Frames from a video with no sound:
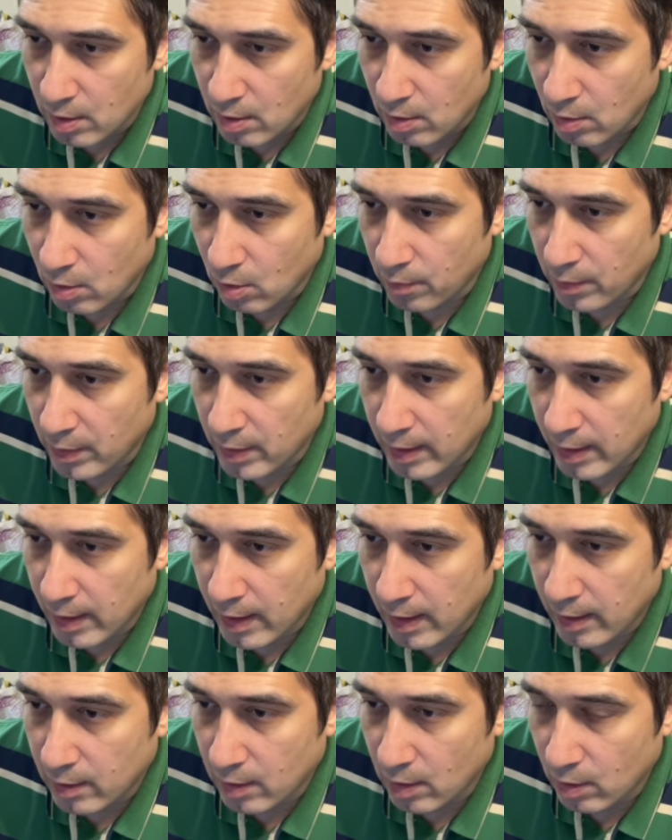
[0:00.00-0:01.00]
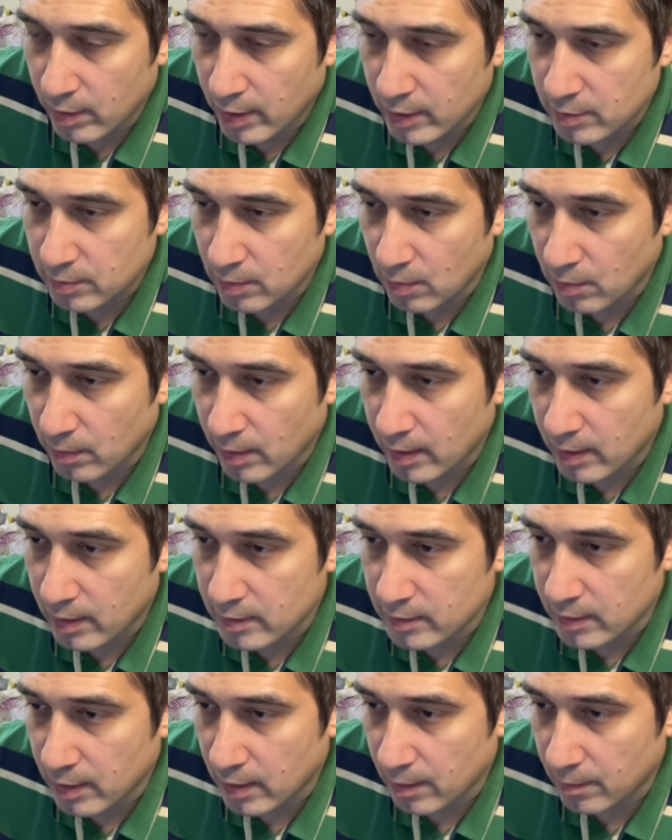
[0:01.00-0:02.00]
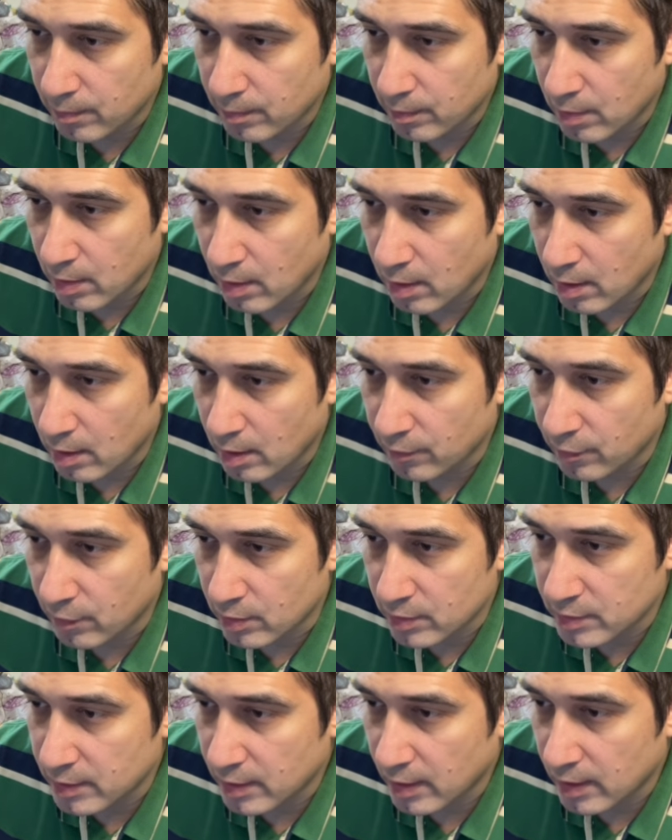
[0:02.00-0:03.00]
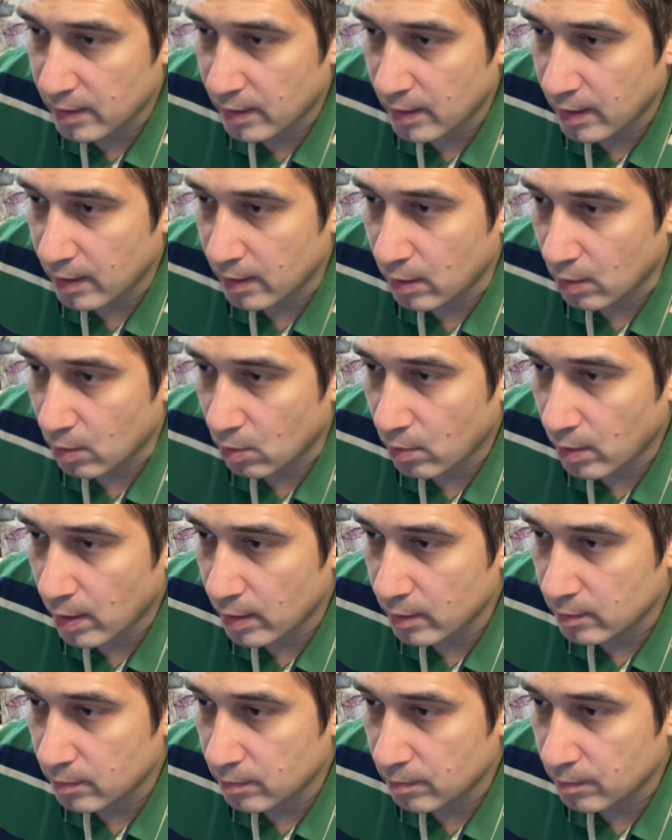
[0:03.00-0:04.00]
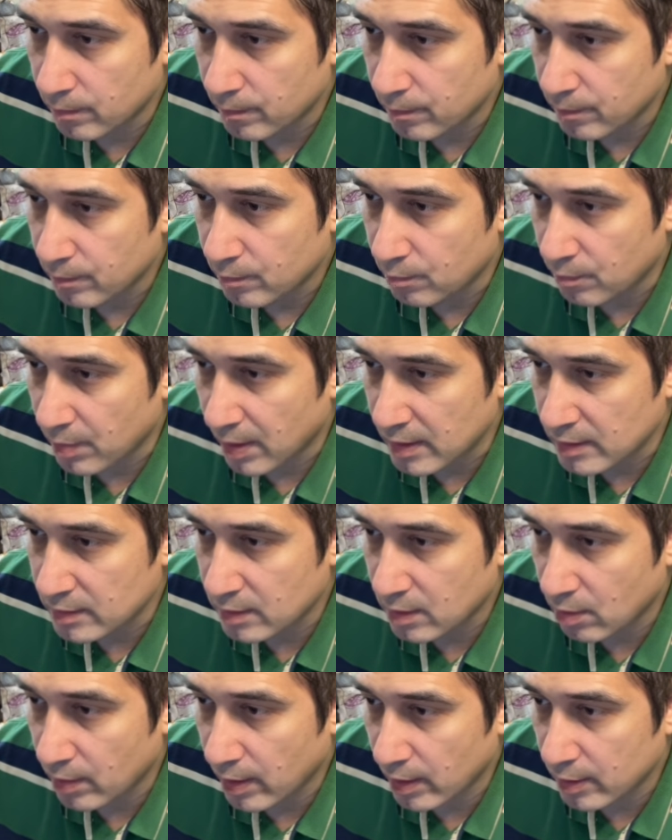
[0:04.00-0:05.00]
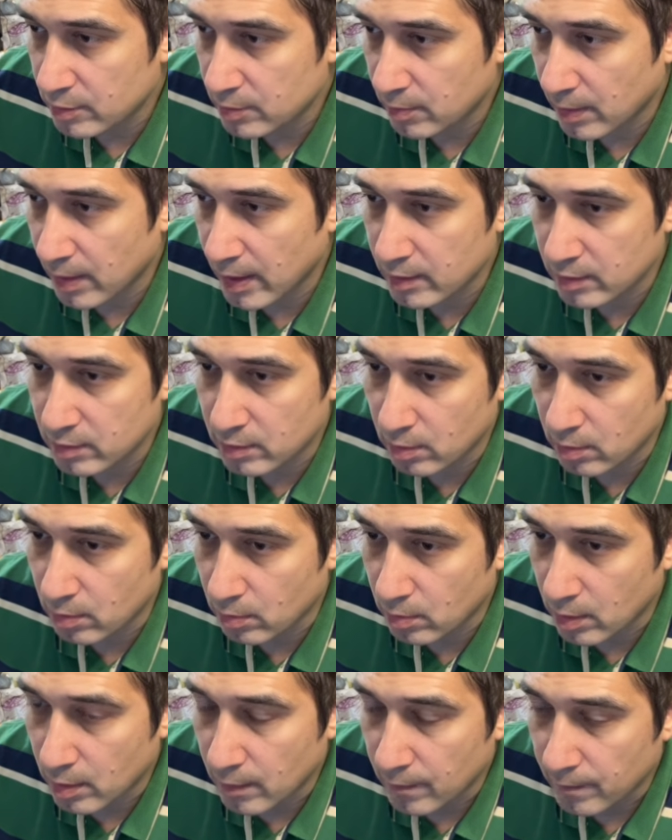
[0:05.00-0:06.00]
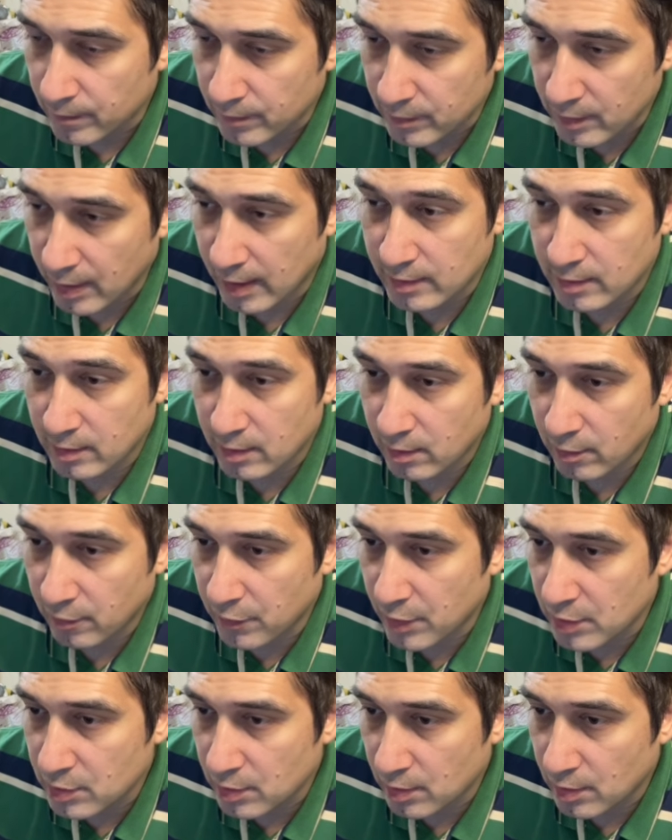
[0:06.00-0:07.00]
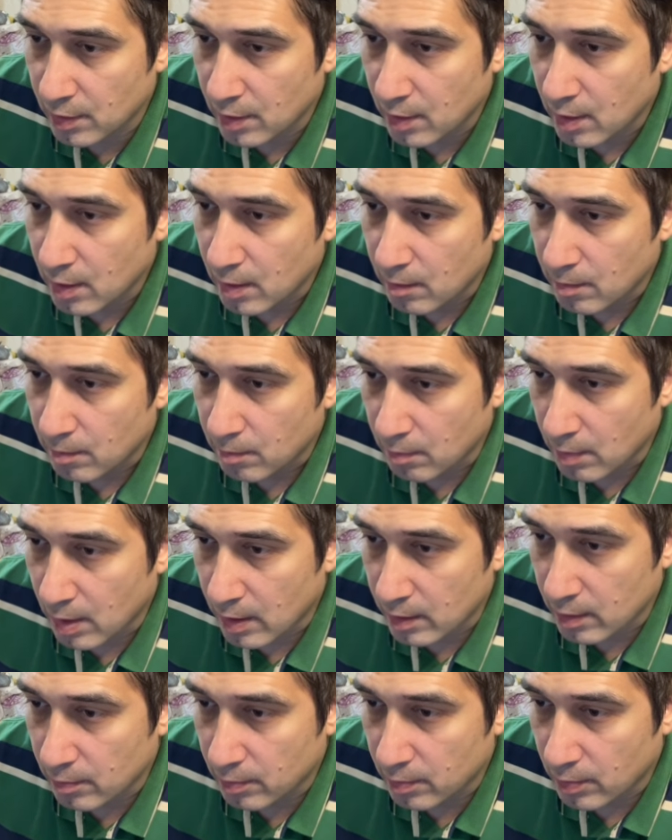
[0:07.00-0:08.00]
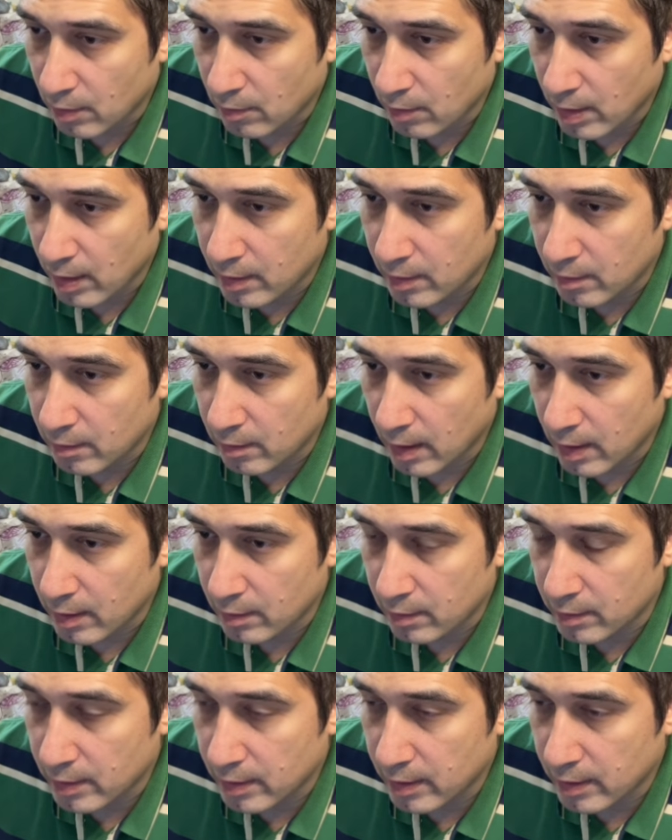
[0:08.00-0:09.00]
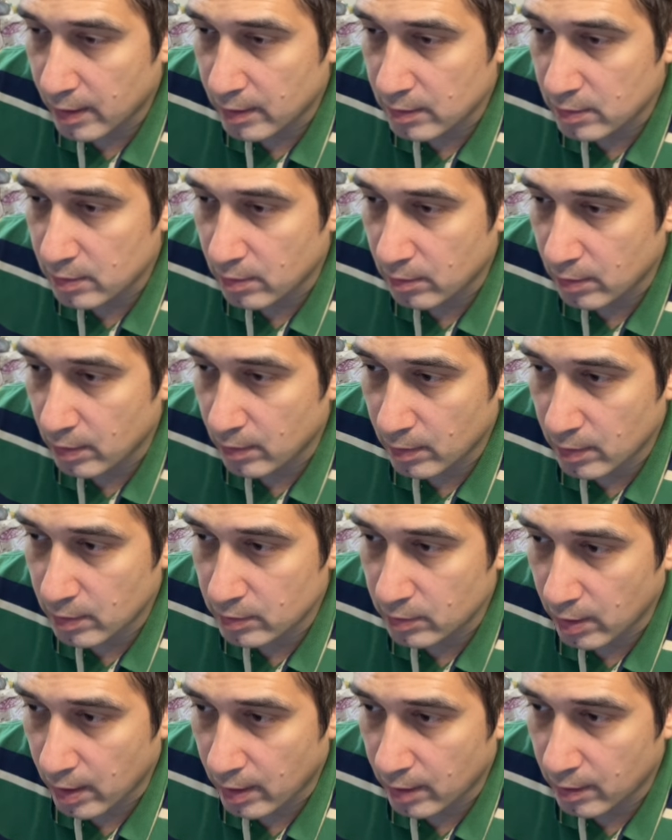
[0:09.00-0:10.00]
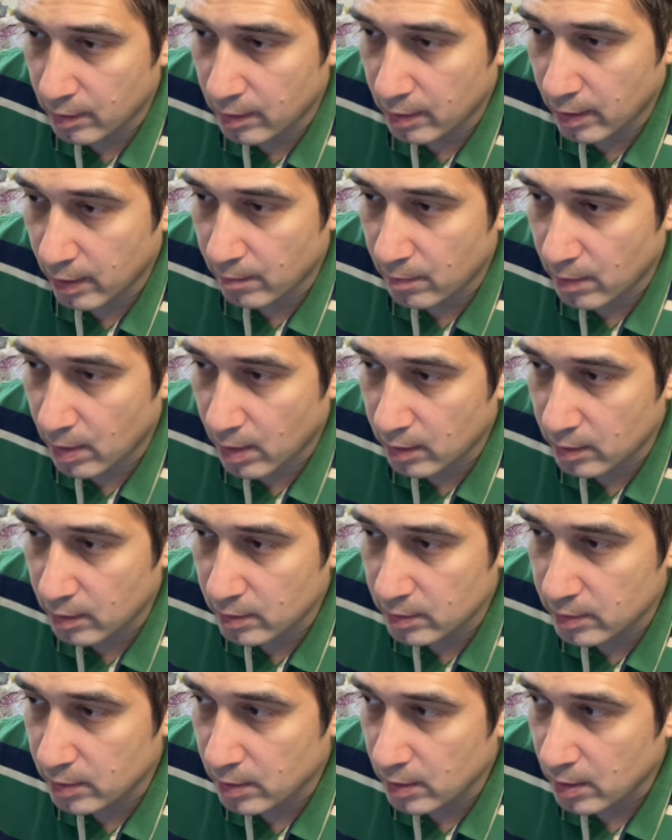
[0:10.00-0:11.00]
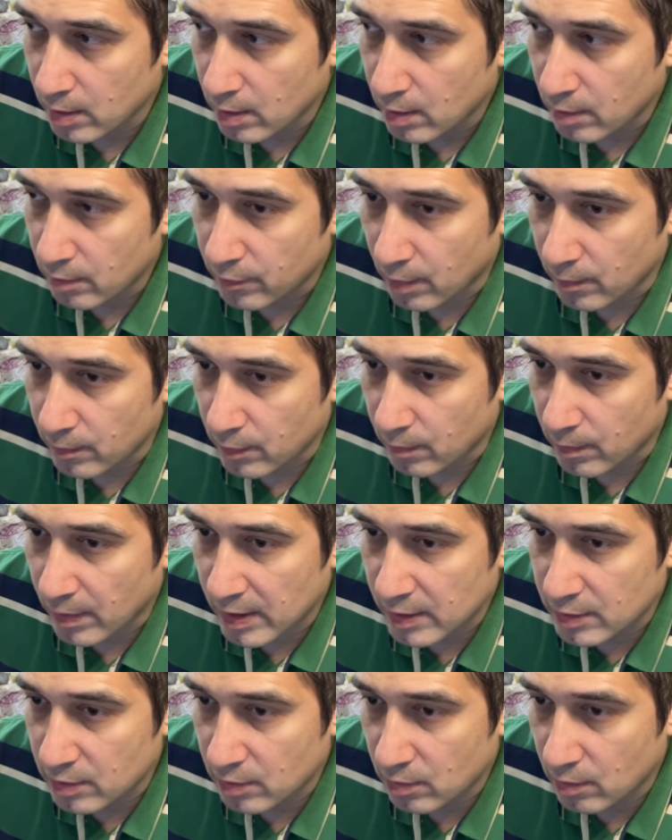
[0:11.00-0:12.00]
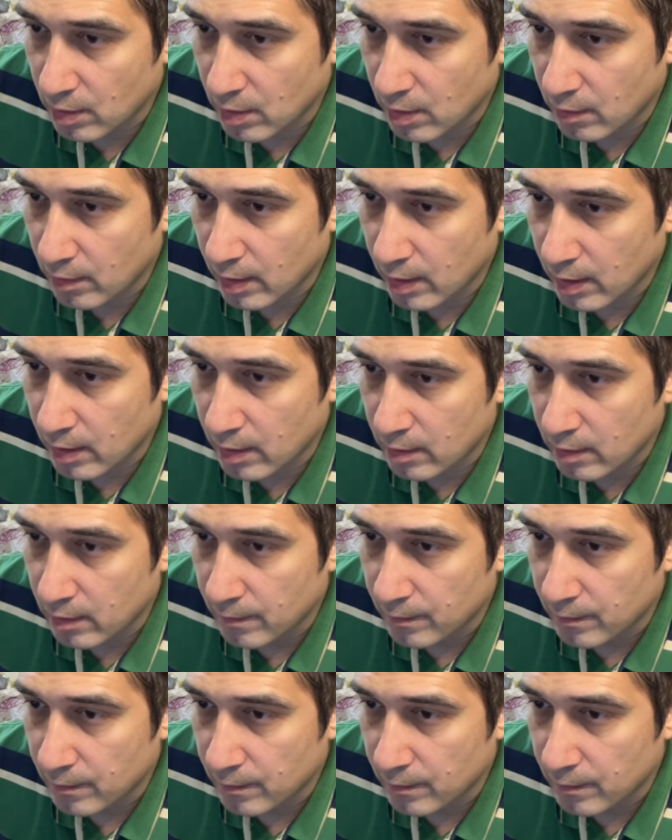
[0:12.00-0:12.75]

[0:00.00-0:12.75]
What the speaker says: OpenAI codecs provider setup card for CLI and OAuth based codecs plan. So that's another feature. Model provider auto detect. So we will also auto detect models from your base URL.